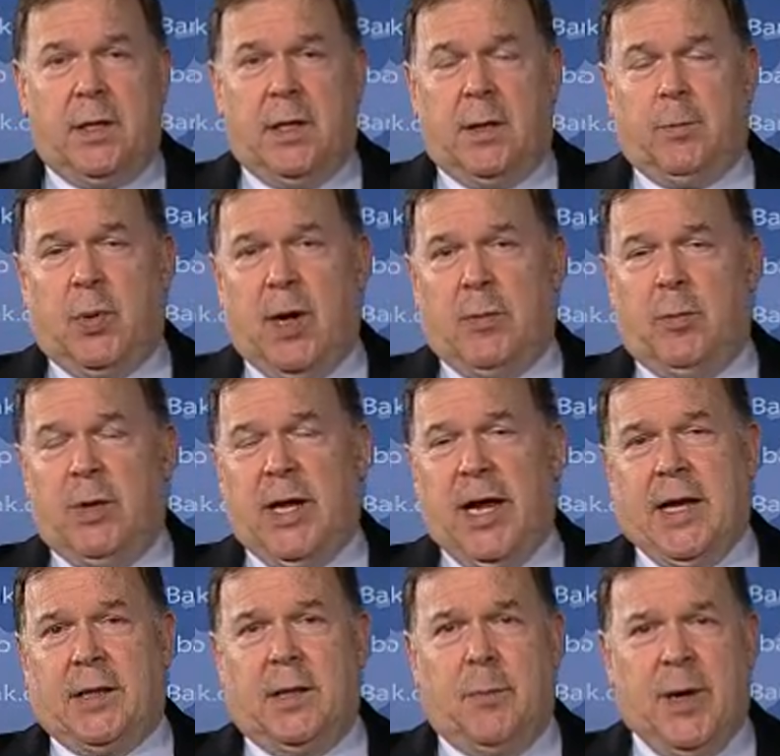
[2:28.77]
It probably
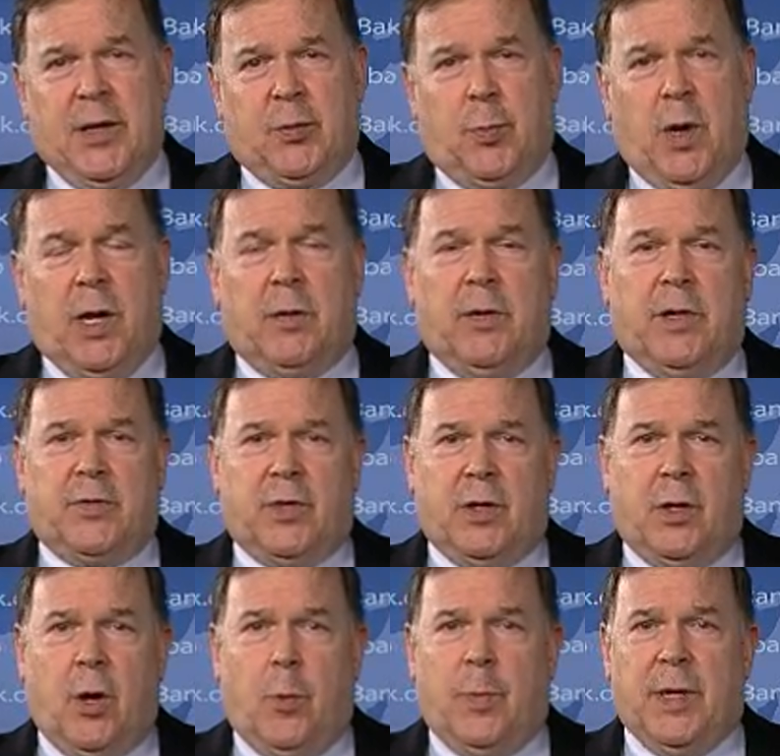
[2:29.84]
had the best progress
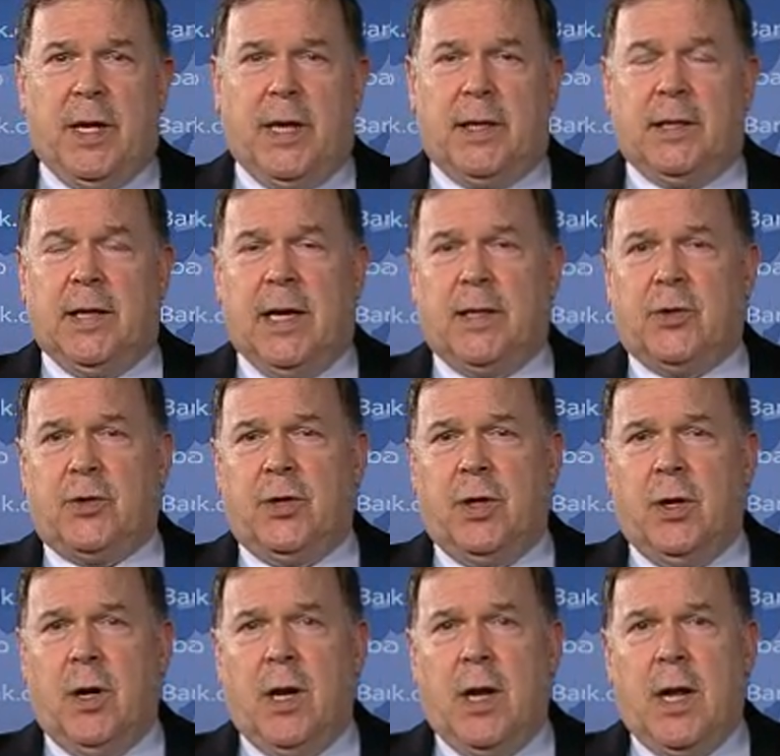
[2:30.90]
in Copenhagen last
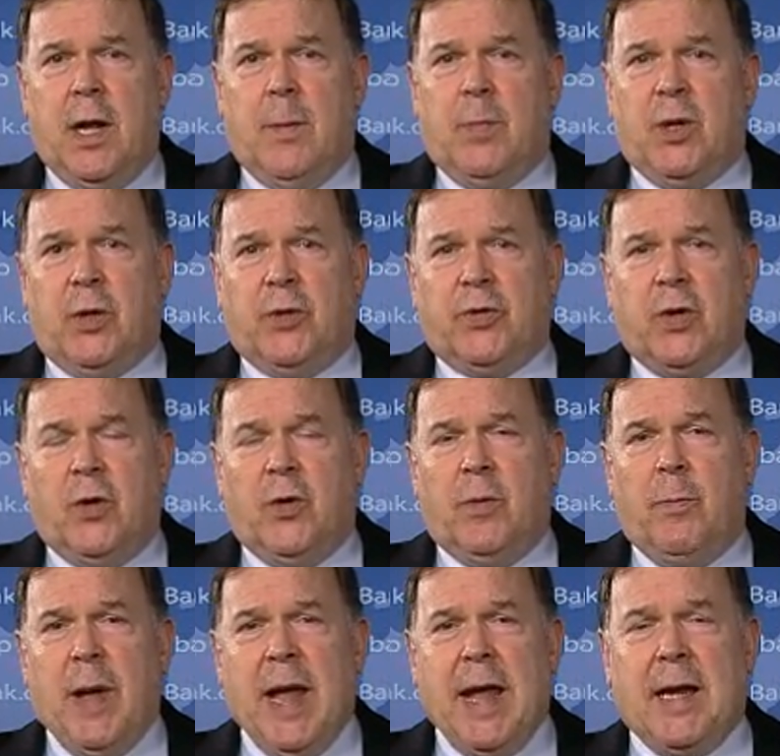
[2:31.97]
year, but also
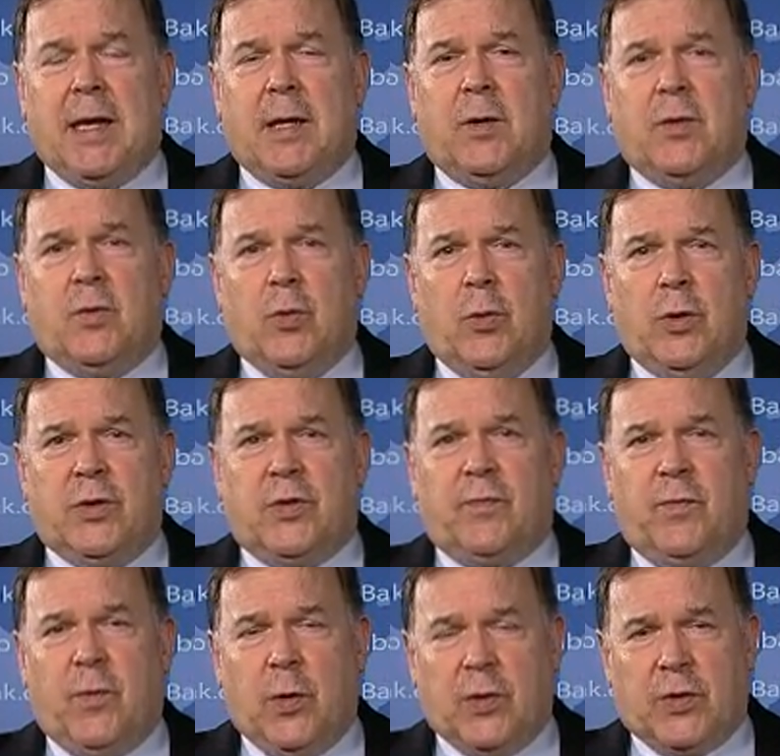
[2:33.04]
the bank, through its
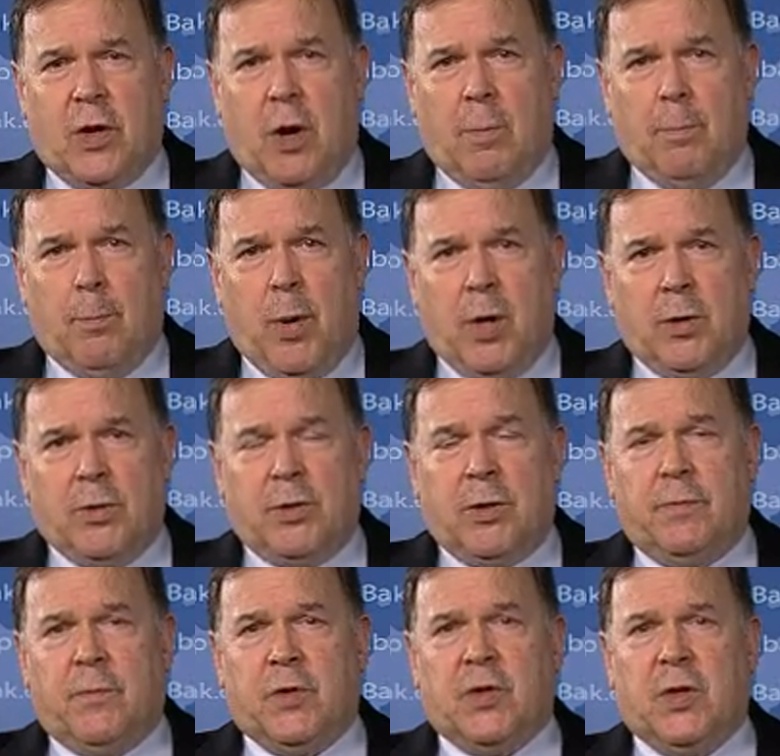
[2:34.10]
Forest Carbon
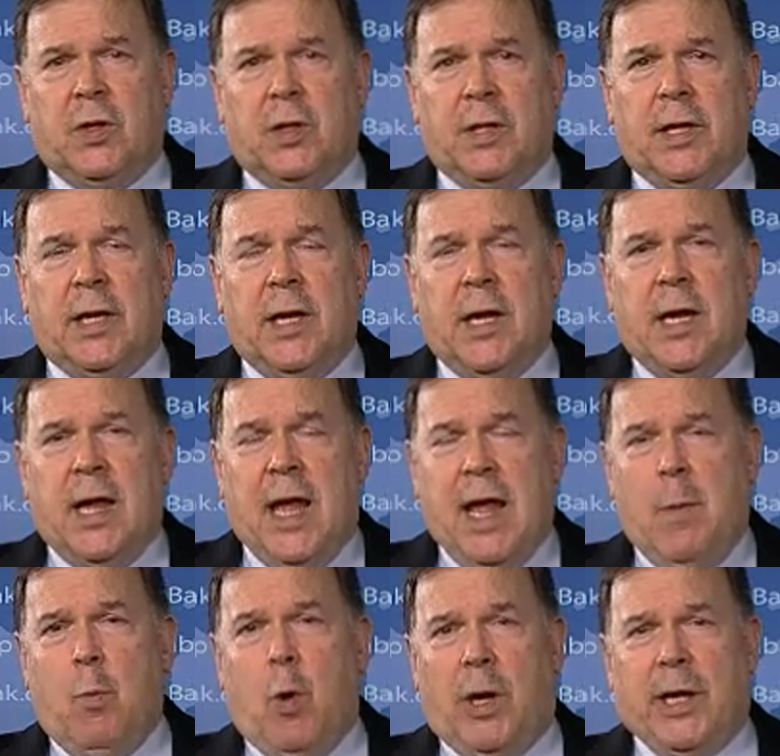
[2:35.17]
Partnership Facility
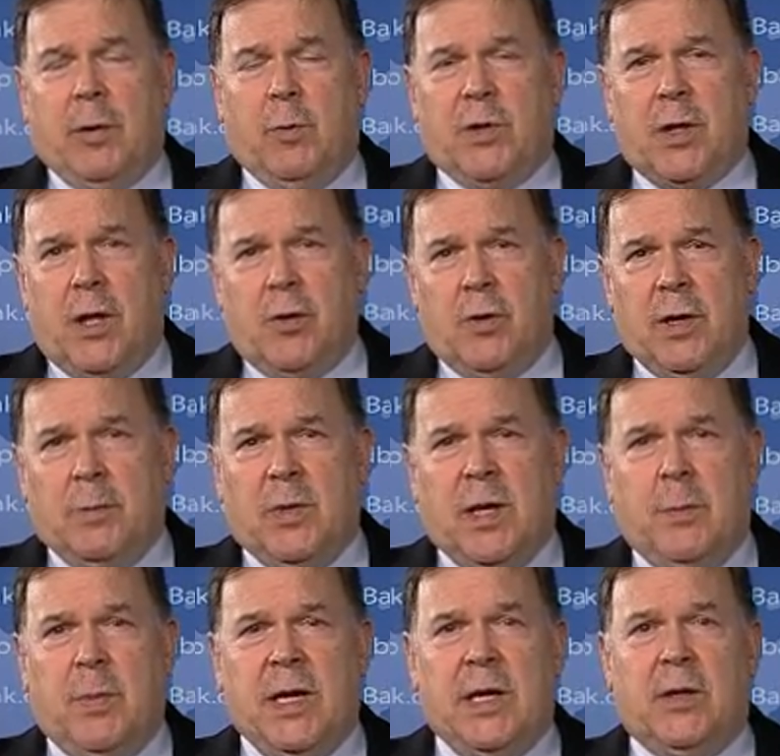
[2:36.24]
and working with other
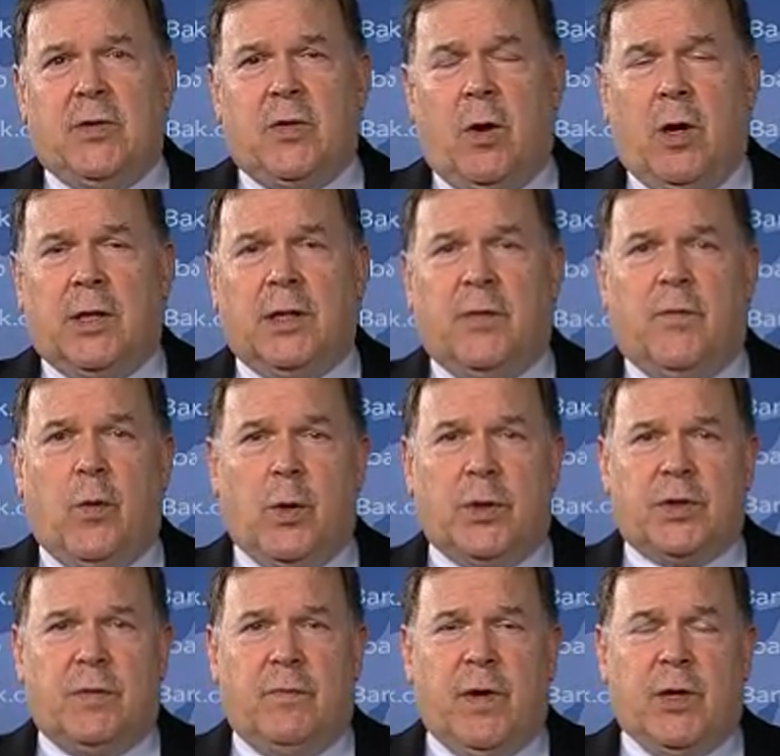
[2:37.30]
MDBs on the
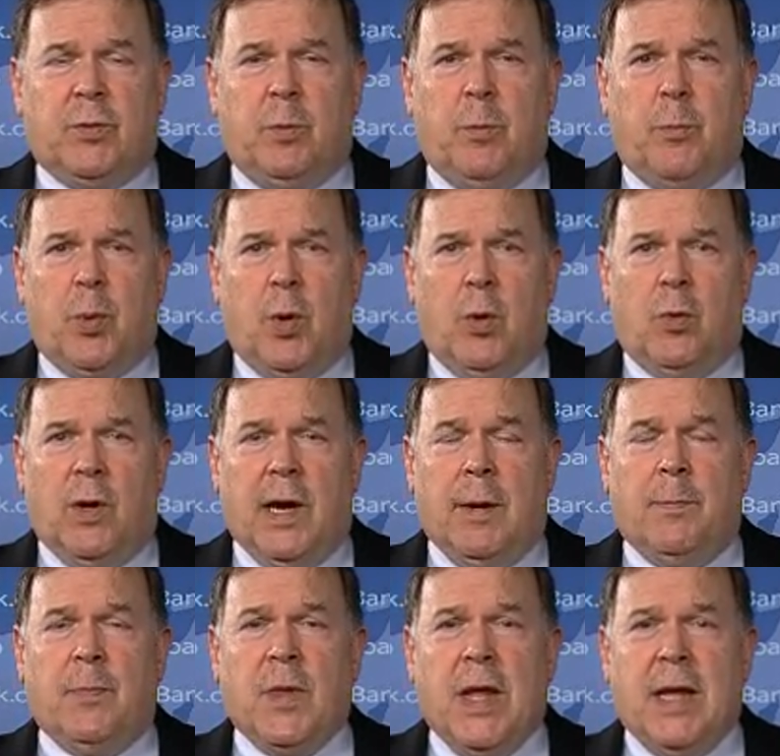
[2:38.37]
Forest Investment
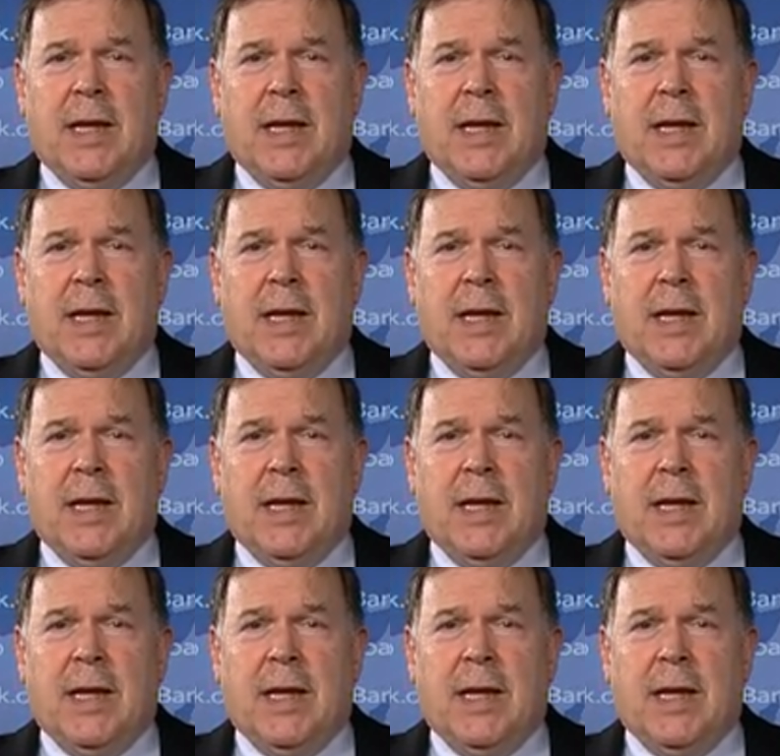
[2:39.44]
Program,